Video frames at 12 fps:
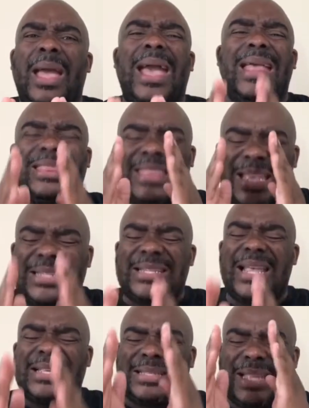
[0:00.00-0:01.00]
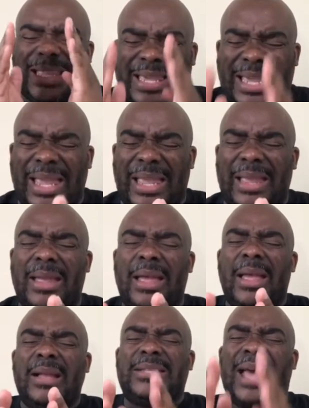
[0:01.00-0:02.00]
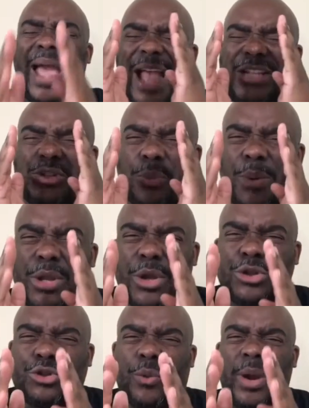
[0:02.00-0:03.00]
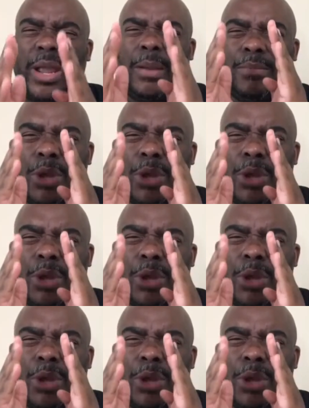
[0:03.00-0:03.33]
And this is the key to answering your dream,